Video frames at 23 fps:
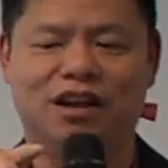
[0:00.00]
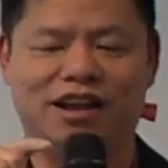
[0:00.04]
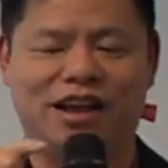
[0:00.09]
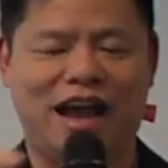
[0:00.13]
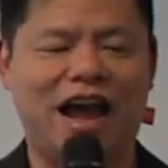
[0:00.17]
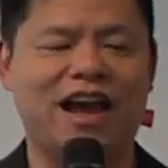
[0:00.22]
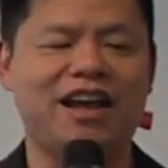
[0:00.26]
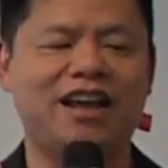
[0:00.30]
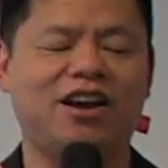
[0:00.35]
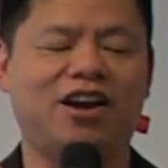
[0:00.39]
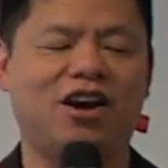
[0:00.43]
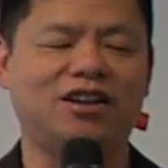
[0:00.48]

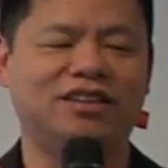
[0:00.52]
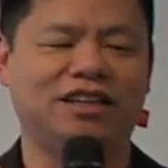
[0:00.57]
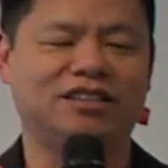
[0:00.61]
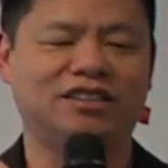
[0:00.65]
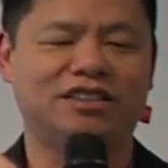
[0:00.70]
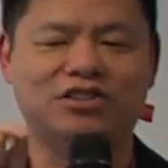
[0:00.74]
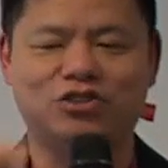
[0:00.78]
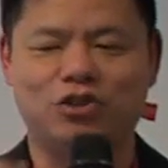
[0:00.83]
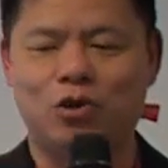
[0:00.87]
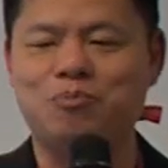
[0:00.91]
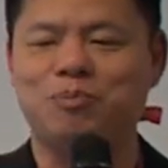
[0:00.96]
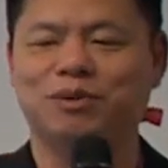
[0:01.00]
icon that
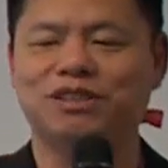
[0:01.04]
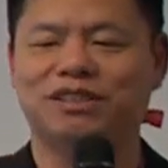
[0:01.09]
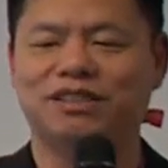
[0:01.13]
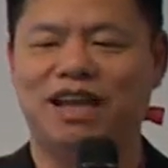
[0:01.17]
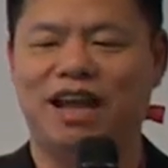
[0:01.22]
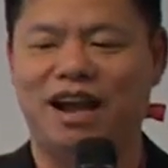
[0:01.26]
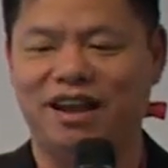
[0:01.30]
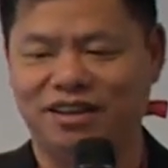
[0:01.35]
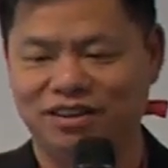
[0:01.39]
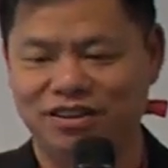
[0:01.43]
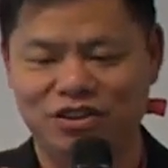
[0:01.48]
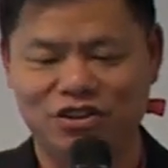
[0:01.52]
says
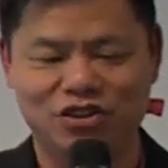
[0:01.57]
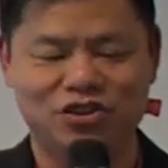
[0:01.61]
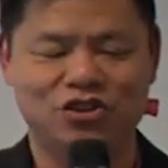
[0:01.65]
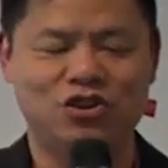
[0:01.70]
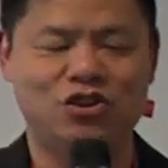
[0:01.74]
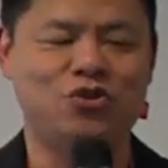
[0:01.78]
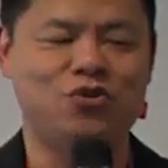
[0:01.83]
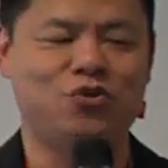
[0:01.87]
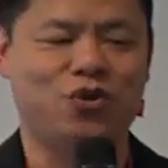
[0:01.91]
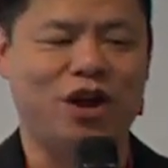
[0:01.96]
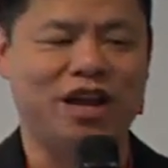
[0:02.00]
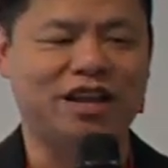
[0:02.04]
OpenStack.
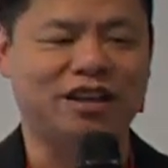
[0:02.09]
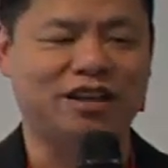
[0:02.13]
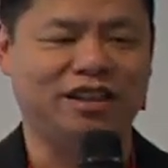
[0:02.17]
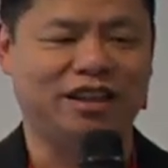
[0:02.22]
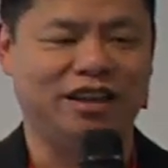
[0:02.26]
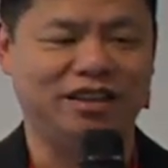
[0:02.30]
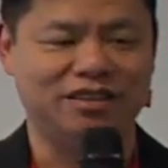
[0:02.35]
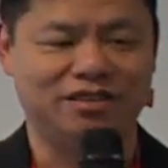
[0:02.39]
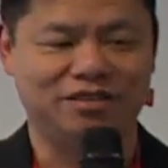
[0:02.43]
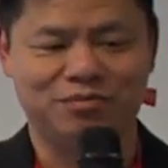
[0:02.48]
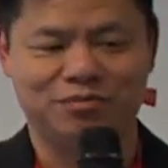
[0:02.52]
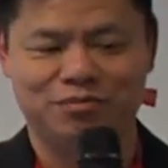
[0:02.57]
You right
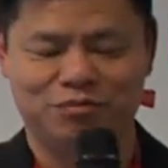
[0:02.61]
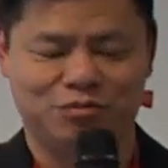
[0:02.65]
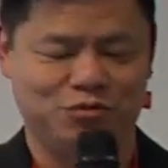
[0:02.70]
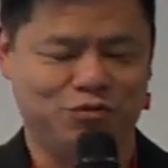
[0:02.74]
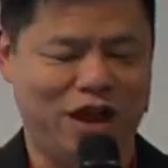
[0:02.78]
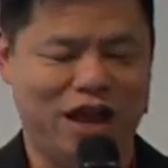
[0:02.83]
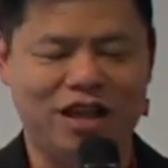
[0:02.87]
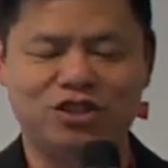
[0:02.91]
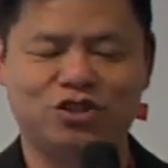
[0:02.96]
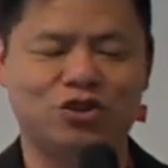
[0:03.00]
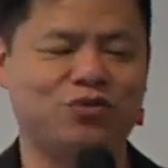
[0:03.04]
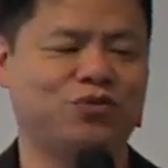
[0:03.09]
click,
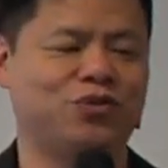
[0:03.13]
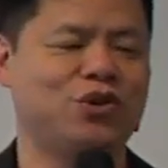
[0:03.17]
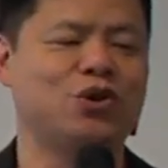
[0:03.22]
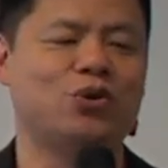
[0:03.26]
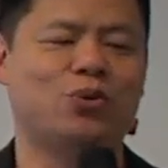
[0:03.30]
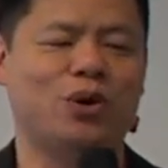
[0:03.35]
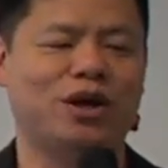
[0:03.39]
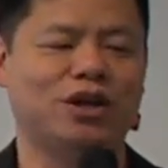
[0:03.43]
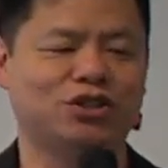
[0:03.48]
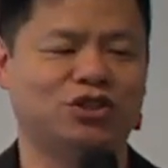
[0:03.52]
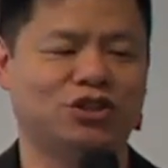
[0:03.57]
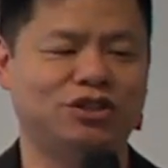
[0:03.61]
answer a few
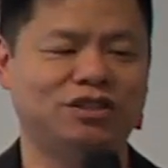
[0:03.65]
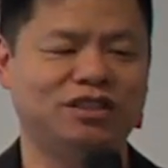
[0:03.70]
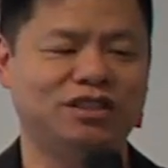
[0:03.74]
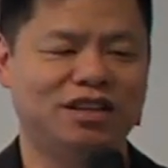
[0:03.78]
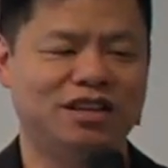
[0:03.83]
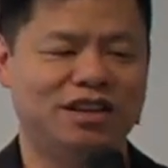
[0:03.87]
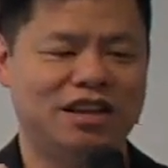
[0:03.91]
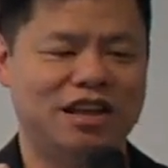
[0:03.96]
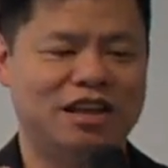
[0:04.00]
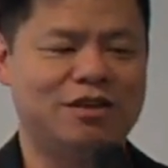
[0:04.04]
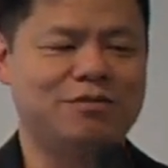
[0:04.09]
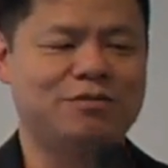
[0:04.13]
questions,
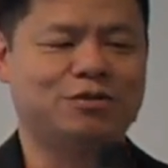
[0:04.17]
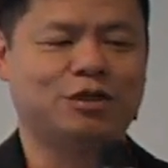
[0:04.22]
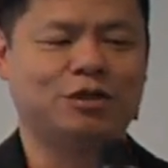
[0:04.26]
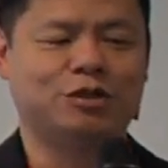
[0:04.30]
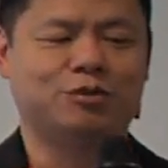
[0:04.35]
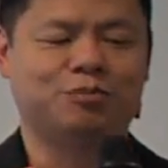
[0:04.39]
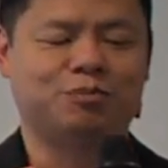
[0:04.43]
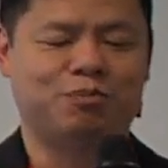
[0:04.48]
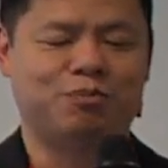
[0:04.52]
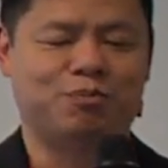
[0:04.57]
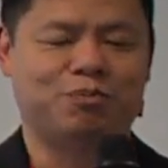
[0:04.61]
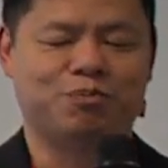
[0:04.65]
and it
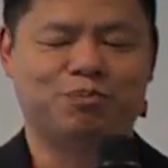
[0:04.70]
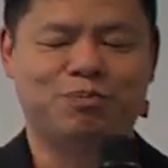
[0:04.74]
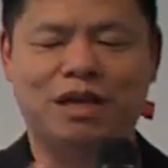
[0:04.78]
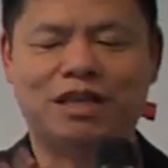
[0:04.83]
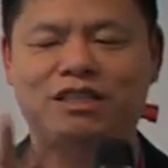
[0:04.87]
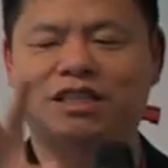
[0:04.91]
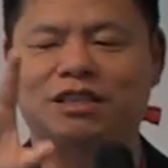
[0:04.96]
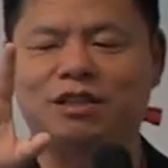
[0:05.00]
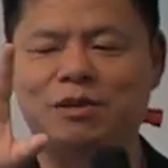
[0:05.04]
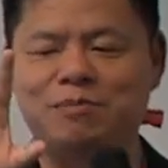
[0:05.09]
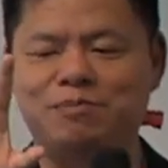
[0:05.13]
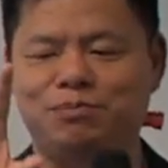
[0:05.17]
just
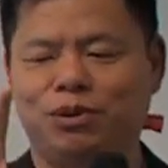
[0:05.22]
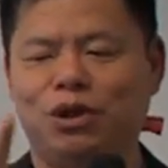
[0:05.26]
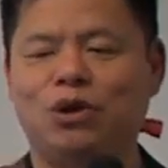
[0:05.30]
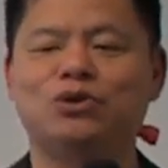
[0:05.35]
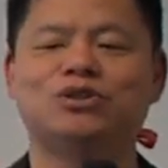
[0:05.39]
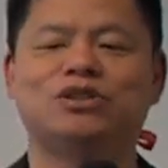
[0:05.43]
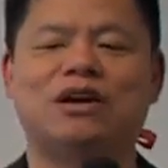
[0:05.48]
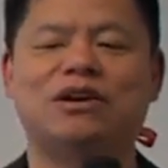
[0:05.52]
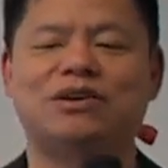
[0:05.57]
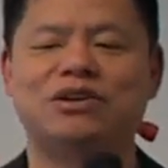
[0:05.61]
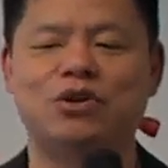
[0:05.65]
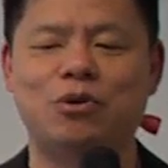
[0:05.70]
basically blows
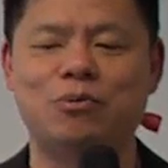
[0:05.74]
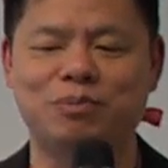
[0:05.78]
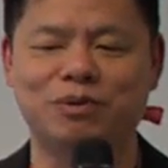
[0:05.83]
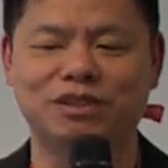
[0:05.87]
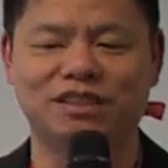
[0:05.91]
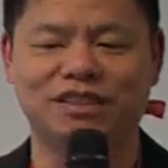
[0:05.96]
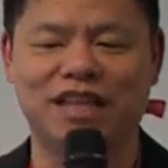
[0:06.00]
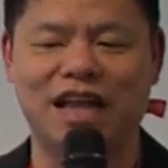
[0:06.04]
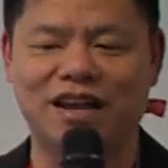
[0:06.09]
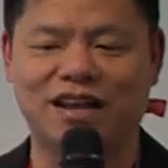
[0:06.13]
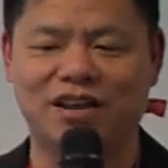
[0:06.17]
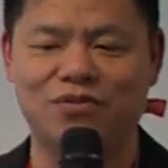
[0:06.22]
out an
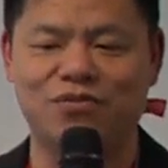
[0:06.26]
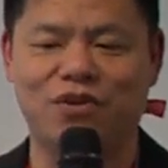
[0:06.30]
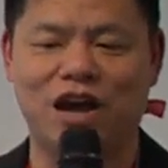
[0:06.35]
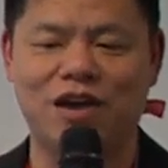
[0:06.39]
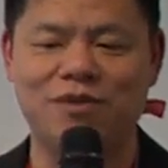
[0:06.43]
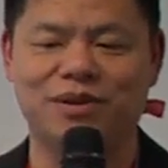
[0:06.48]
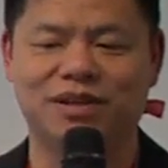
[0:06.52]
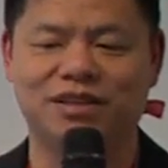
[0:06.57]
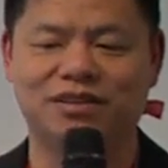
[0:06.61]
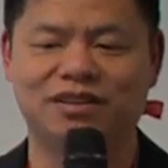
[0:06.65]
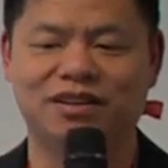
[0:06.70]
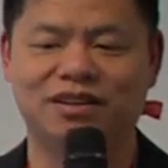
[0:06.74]
OpenStack
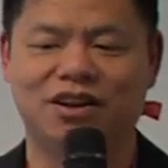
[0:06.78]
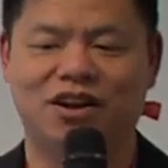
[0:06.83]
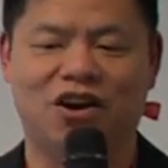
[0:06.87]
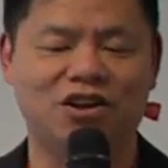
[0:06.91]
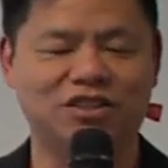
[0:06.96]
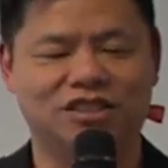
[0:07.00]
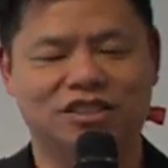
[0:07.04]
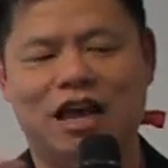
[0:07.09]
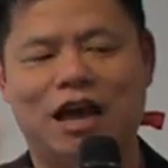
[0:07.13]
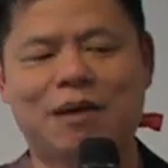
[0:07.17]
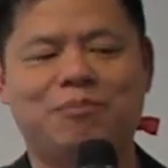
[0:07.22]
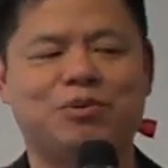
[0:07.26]
environment on
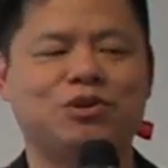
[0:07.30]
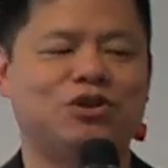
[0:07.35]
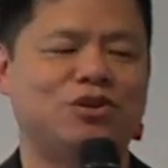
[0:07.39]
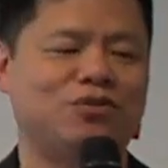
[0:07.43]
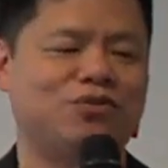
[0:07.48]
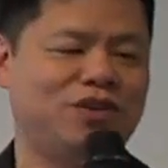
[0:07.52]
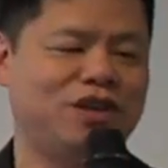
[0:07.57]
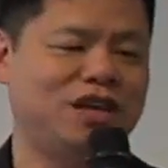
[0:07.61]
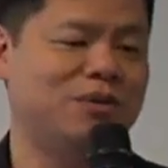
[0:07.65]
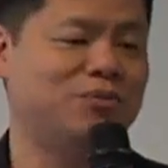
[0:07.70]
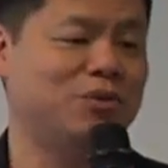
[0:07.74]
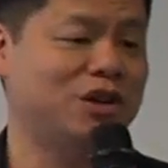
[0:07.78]
top of your
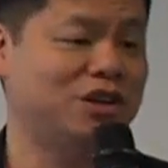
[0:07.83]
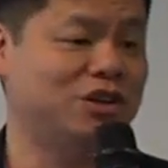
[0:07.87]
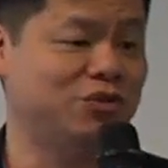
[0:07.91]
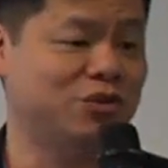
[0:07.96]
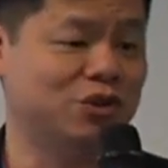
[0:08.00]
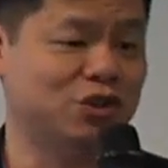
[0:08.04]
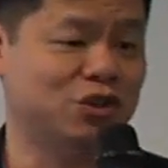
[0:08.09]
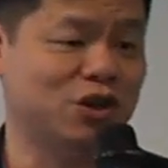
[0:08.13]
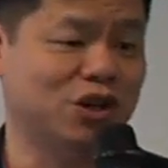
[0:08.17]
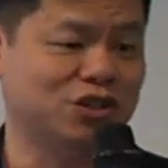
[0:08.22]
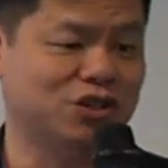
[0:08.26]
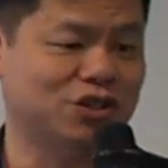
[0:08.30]
VMware
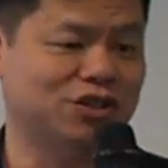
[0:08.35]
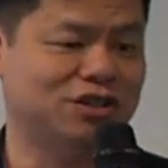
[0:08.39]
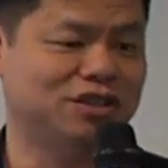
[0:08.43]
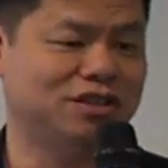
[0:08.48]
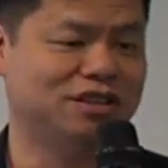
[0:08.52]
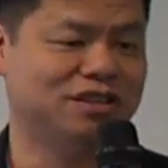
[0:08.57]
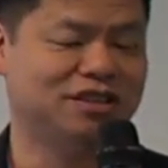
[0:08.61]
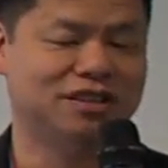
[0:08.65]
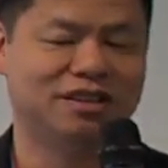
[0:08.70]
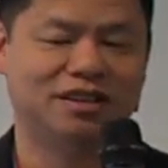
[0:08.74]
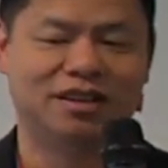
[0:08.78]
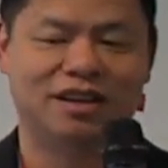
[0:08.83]
infrastructure.
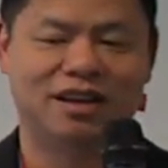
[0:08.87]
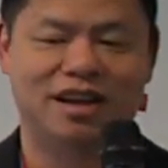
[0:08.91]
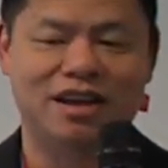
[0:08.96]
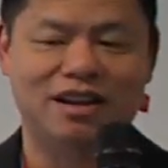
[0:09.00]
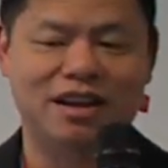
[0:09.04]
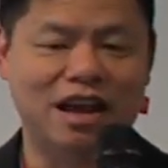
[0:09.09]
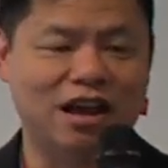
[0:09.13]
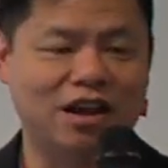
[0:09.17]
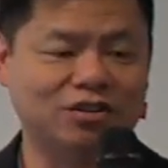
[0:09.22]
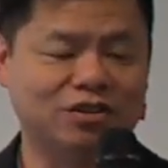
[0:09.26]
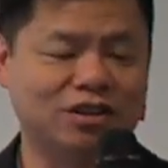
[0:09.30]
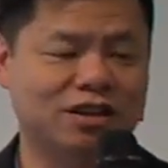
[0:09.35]
And
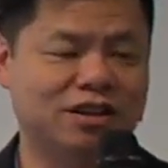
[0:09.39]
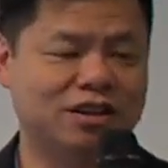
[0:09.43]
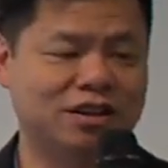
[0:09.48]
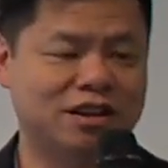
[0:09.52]
now,